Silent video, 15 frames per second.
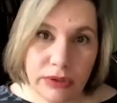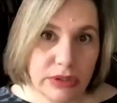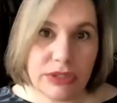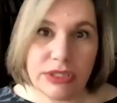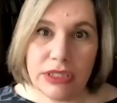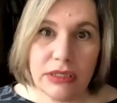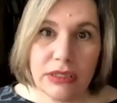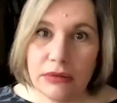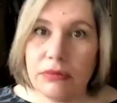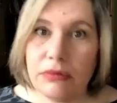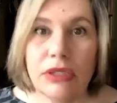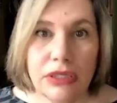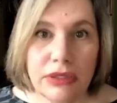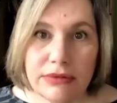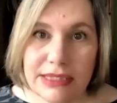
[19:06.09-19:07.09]
use that
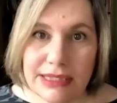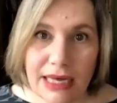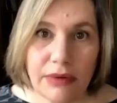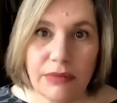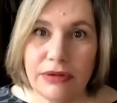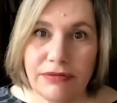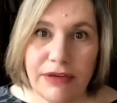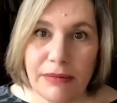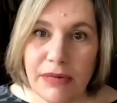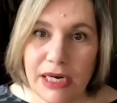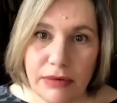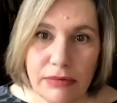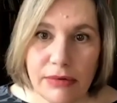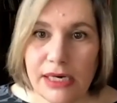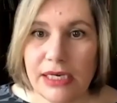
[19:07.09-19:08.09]
with family
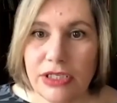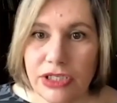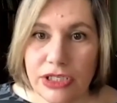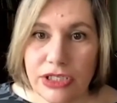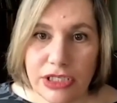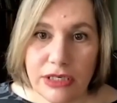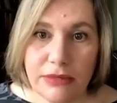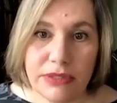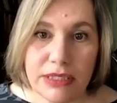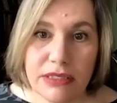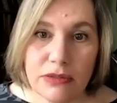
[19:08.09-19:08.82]
relationships as well.